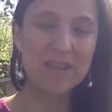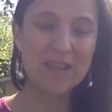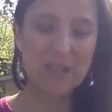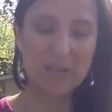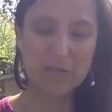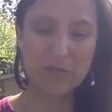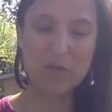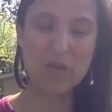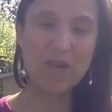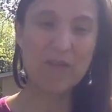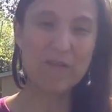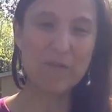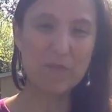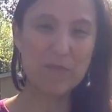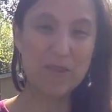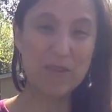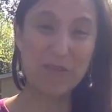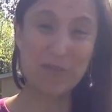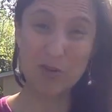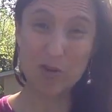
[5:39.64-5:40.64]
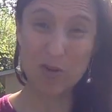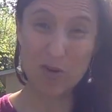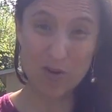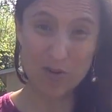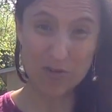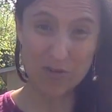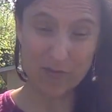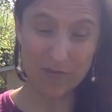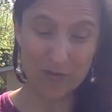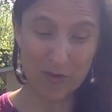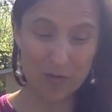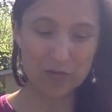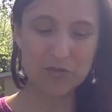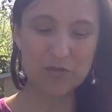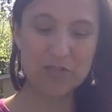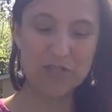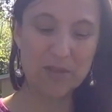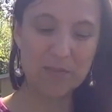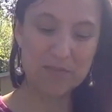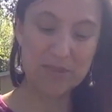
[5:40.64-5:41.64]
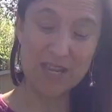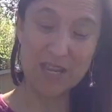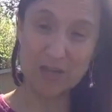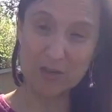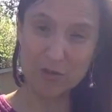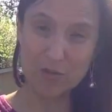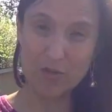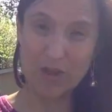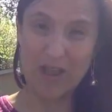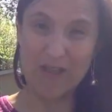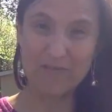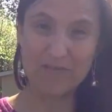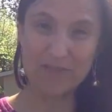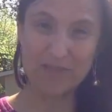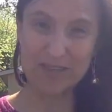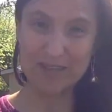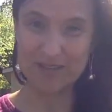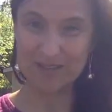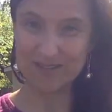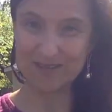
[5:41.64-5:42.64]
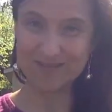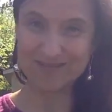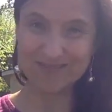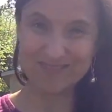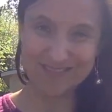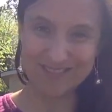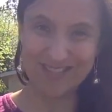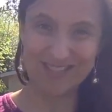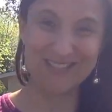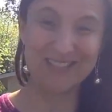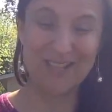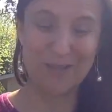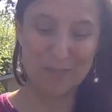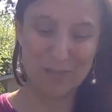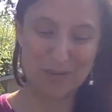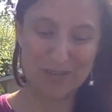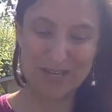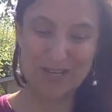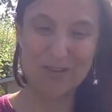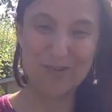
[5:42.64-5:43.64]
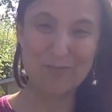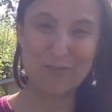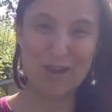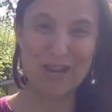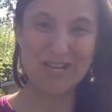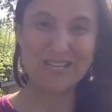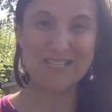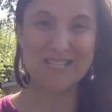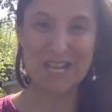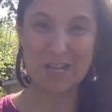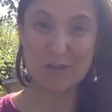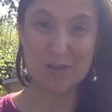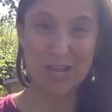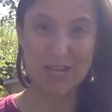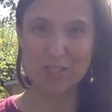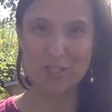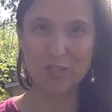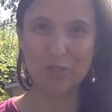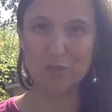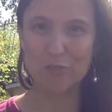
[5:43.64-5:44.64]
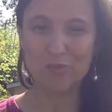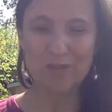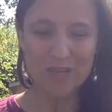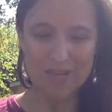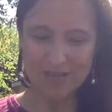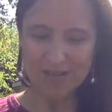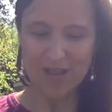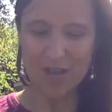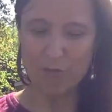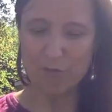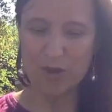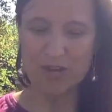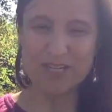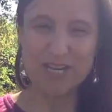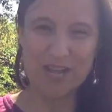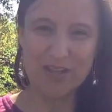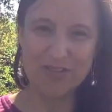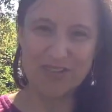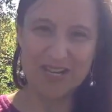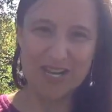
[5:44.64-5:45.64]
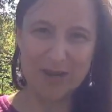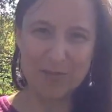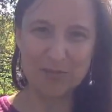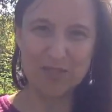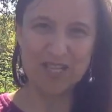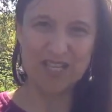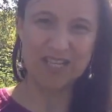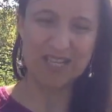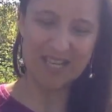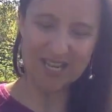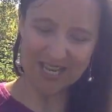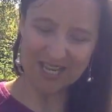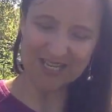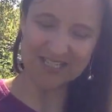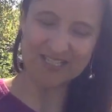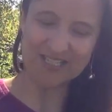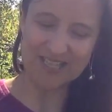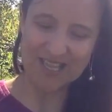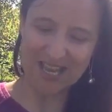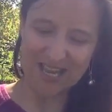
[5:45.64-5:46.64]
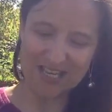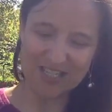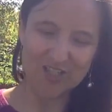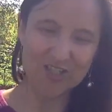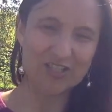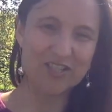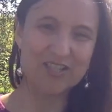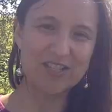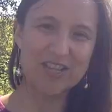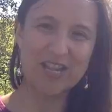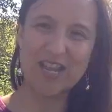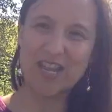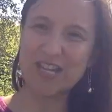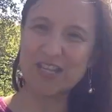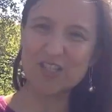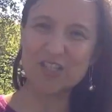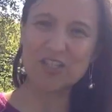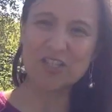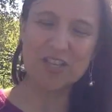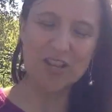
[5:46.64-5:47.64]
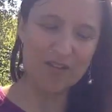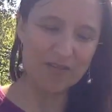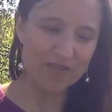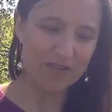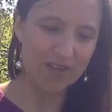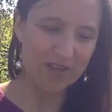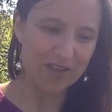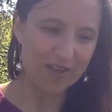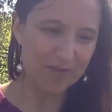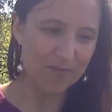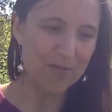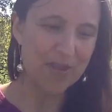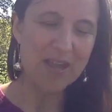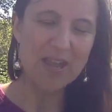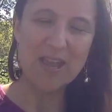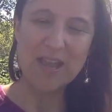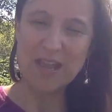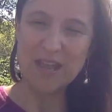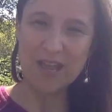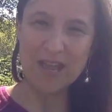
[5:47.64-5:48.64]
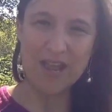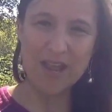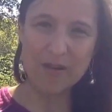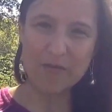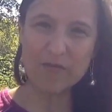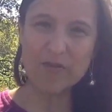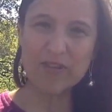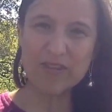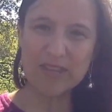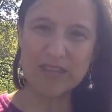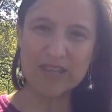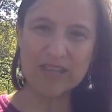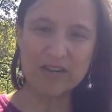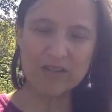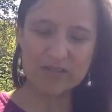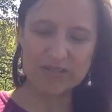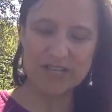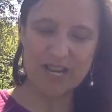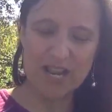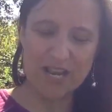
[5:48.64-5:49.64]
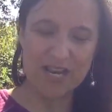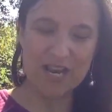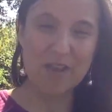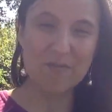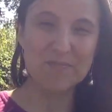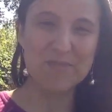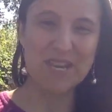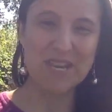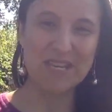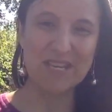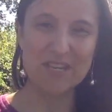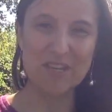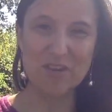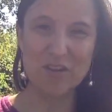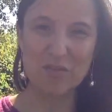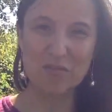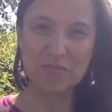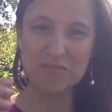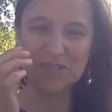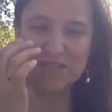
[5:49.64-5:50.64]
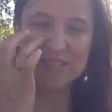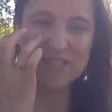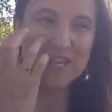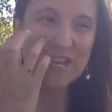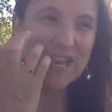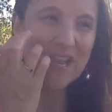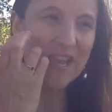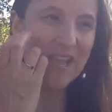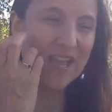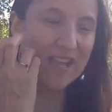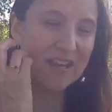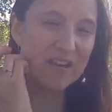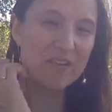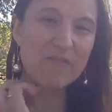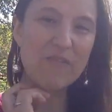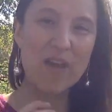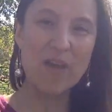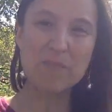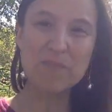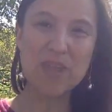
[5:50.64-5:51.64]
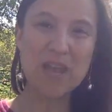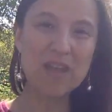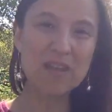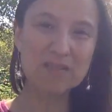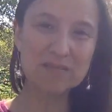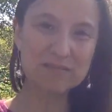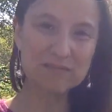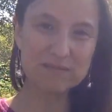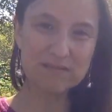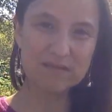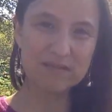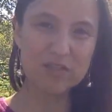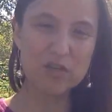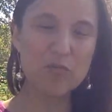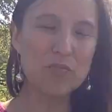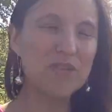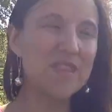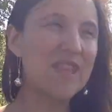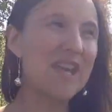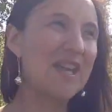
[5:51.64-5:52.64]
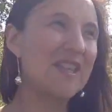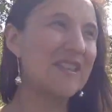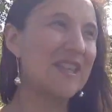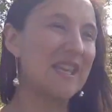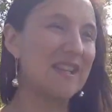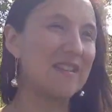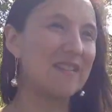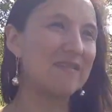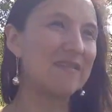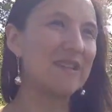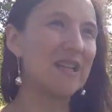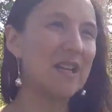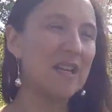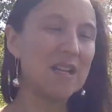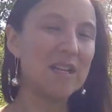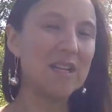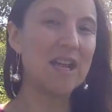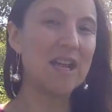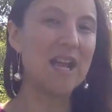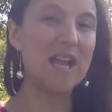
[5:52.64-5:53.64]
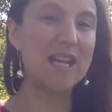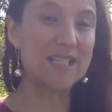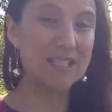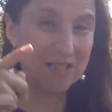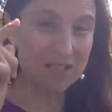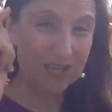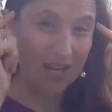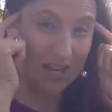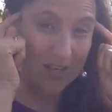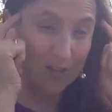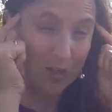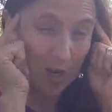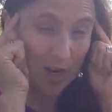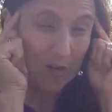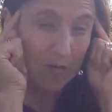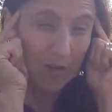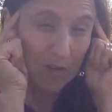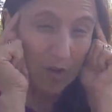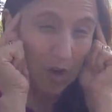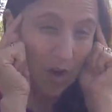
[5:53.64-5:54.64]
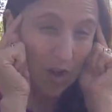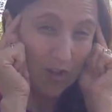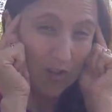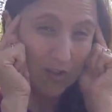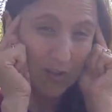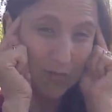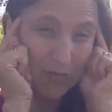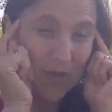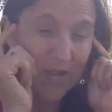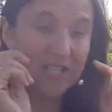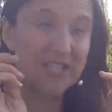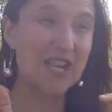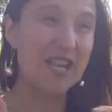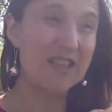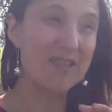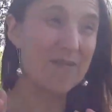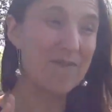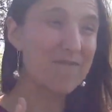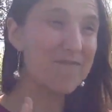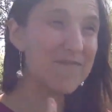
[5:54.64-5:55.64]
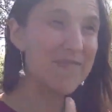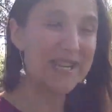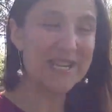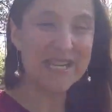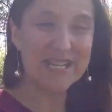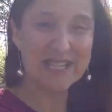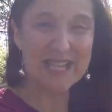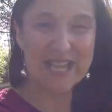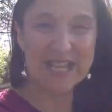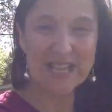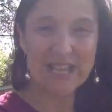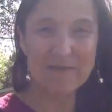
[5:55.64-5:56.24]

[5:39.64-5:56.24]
If you're on the phone or something and you have the liberty to write it down, I do. I write down the names of the kids, the ages of them, everything they're saying. I'm taking notes. And if I'm not doing that, then I try to recall as much. At the minute they